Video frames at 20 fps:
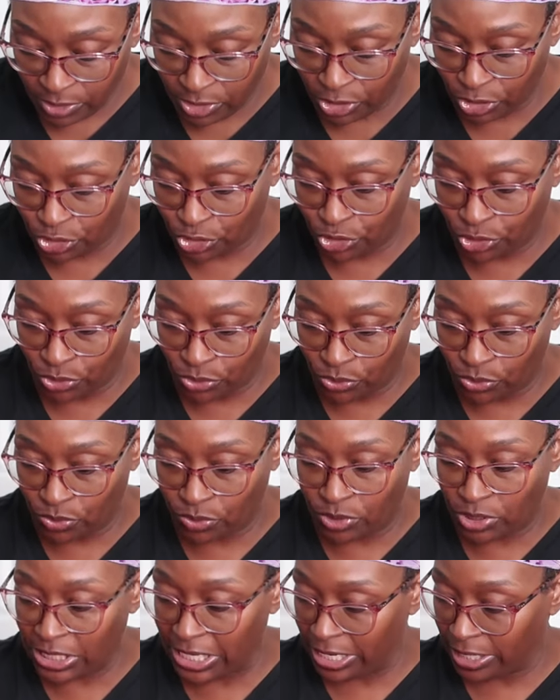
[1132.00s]
to
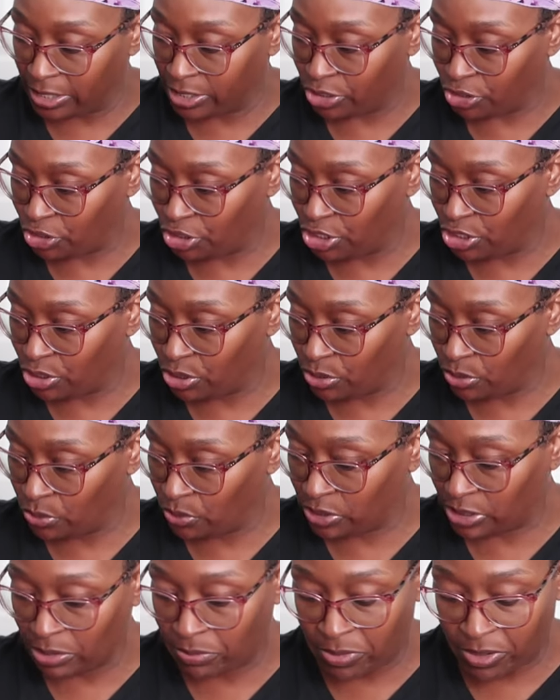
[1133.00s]
do. Yeah, because she
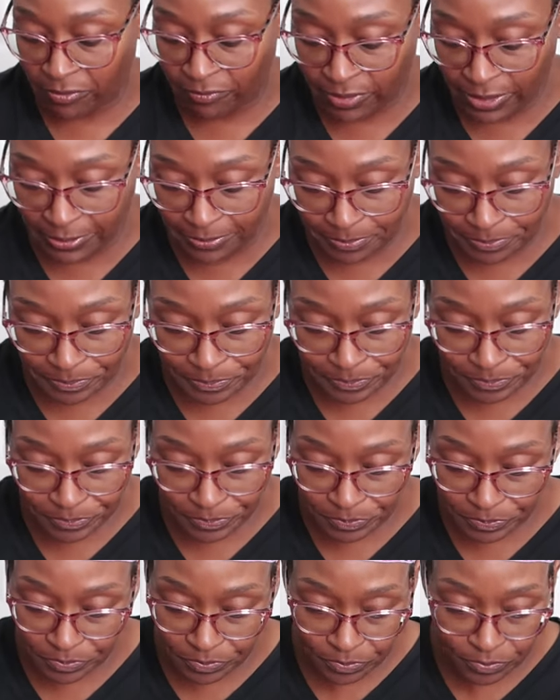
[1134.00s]
used some of it.
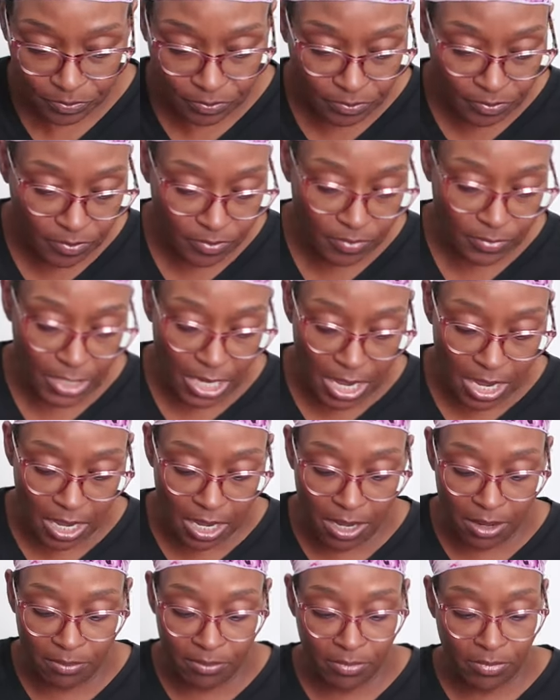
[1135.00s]

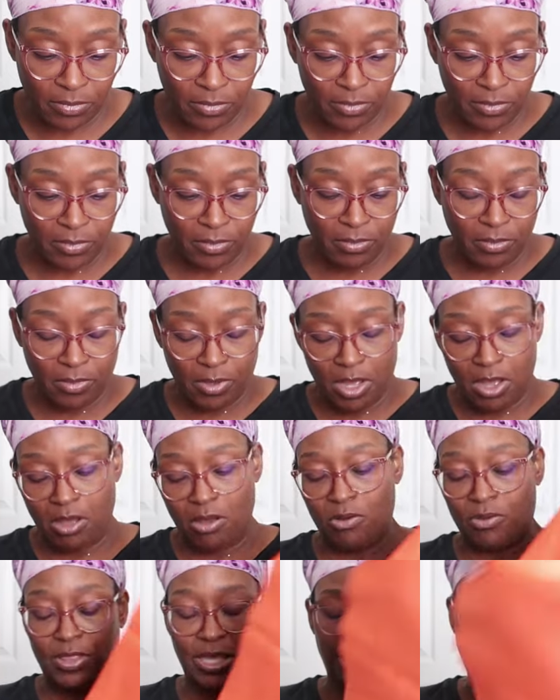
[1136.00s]
Oh,
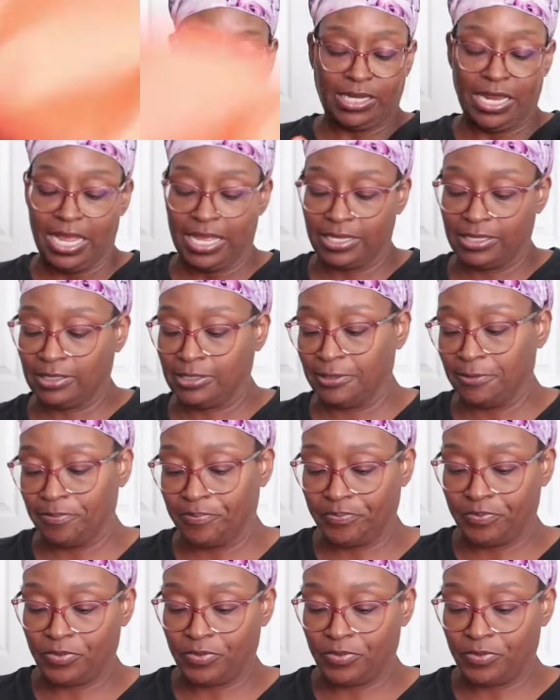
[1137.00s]
that's nice.